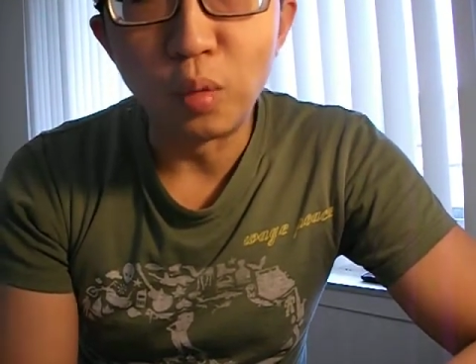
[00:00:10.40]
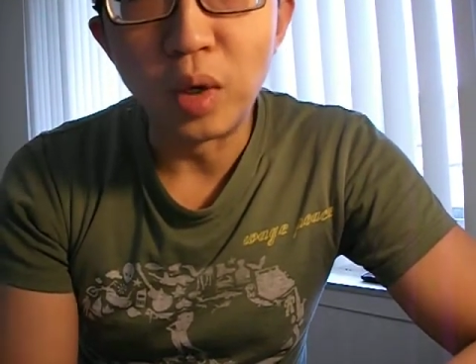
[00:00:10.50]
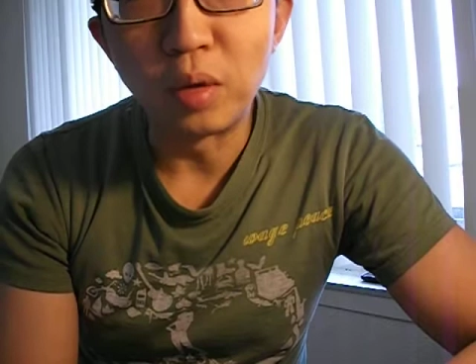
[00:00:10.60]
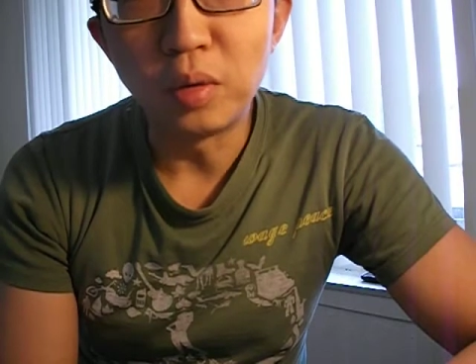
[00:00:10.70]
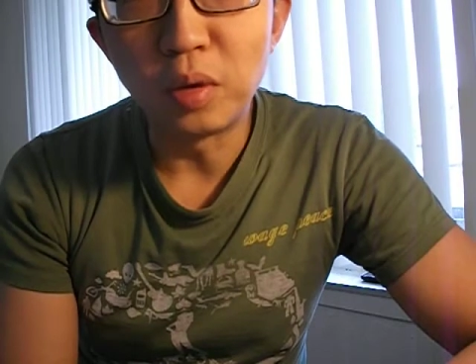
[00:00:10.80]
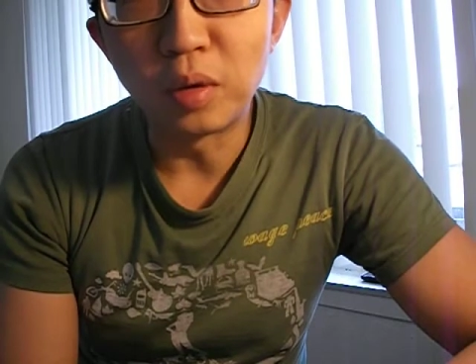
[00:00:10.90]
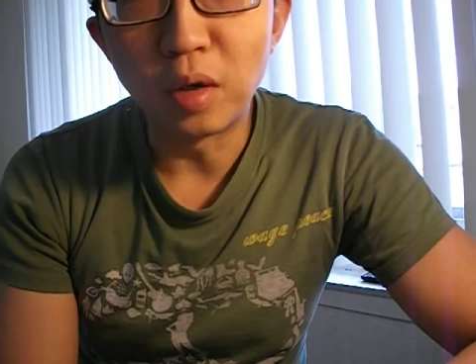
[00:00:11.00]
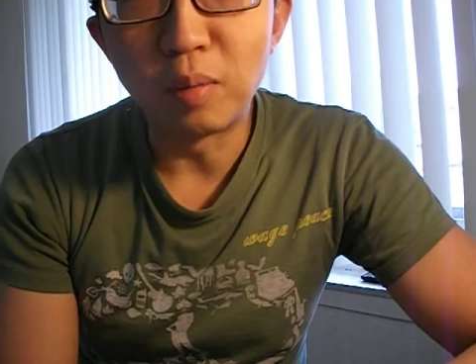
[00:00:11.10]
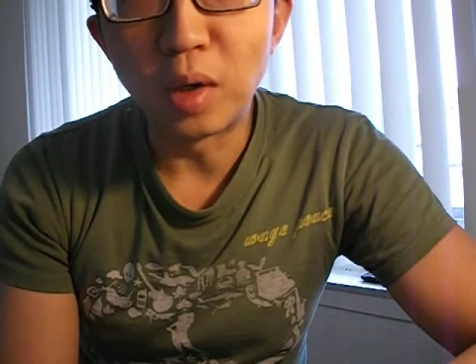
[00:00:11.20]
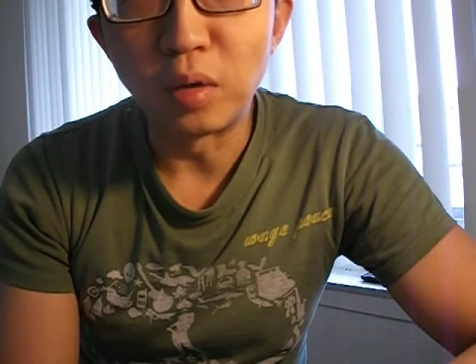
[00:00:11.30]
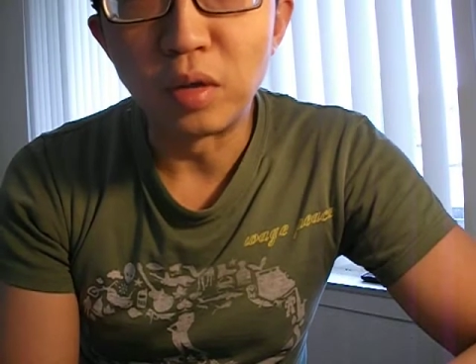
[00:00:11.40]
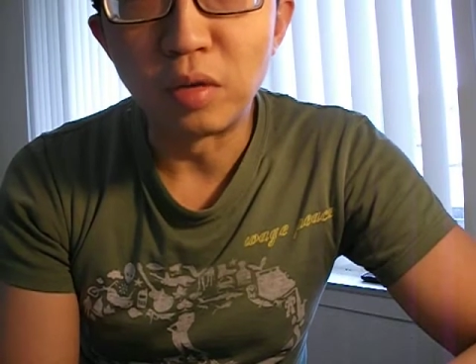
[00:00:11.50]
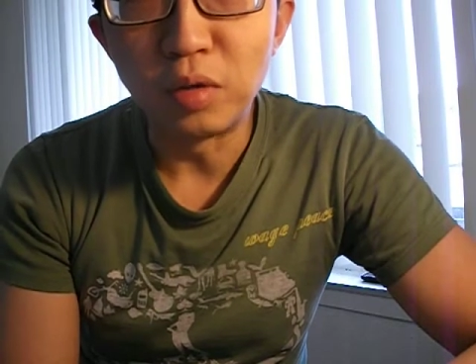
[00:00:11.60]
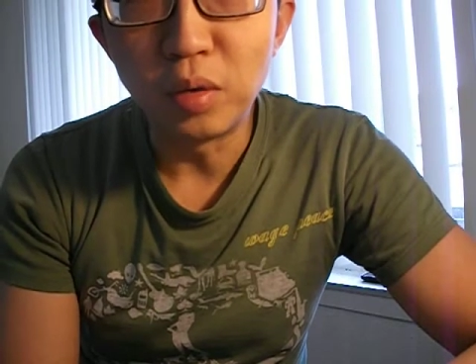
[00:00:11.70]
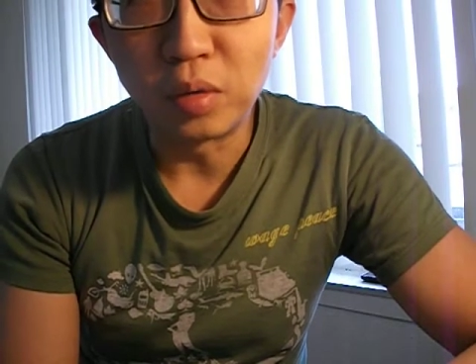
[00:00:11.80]
we are going to talk about the
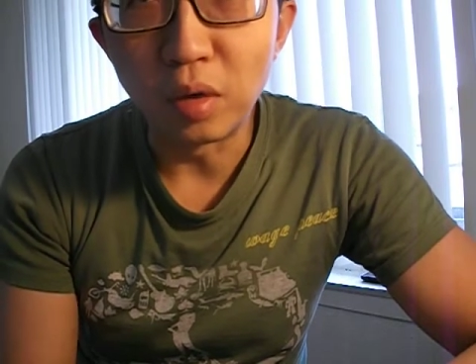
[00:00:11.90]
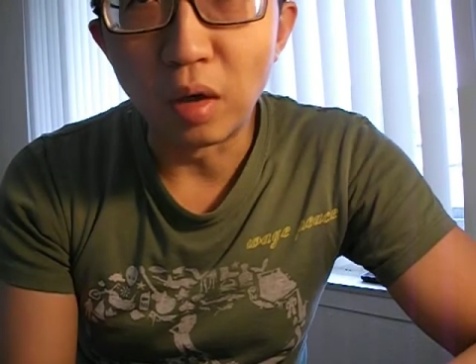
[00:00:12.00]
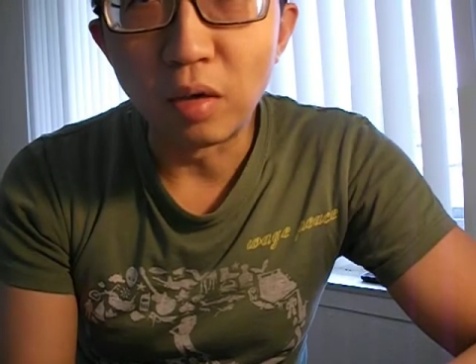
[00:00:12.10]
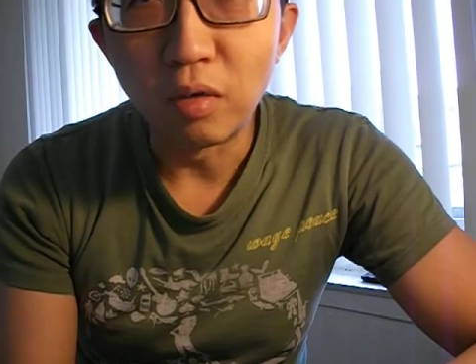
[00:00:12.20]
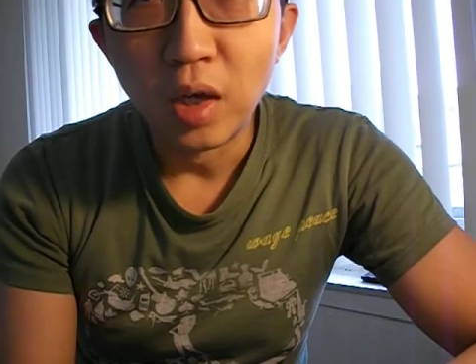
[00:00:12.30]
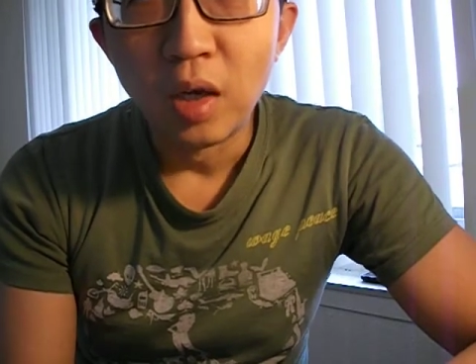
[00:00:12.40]
views of